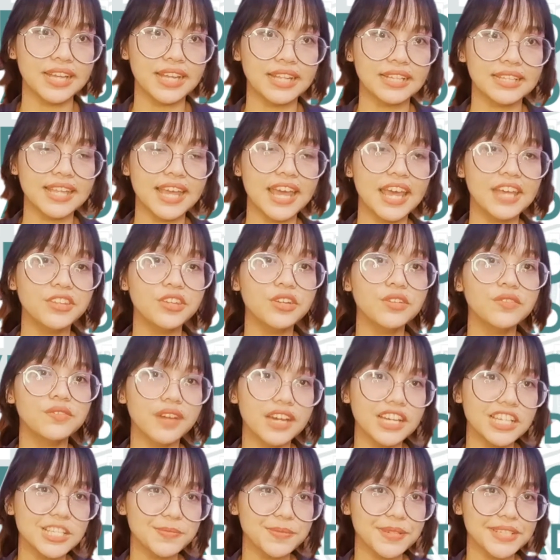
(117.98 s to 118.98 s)
student and your
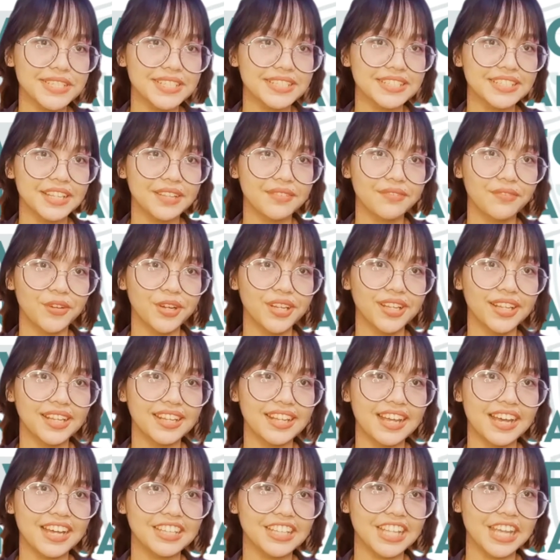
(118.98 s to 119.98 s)
Vice President for
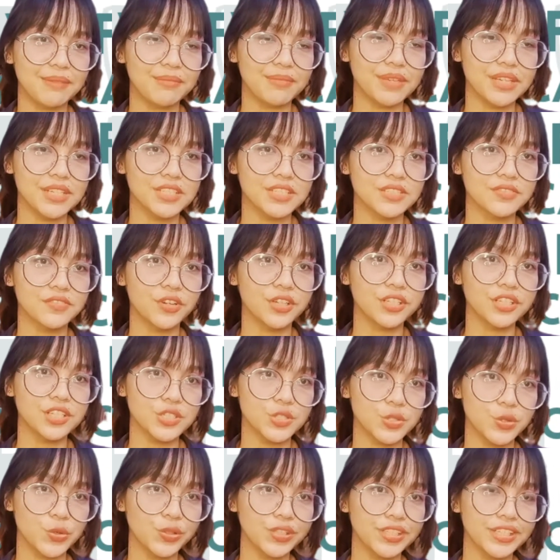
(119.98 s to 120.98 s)
Non-Academics for
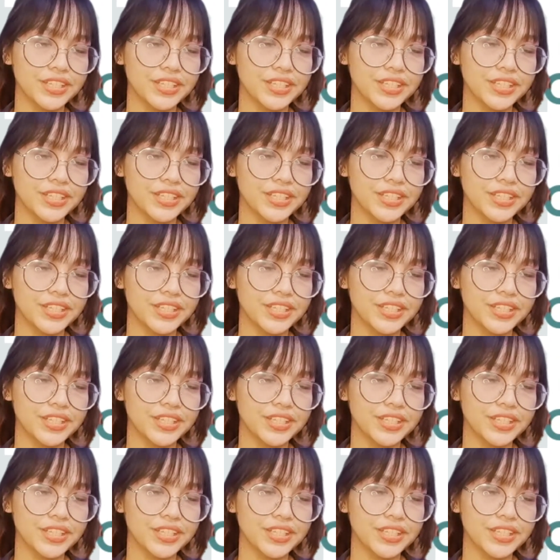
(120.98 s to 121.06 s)
this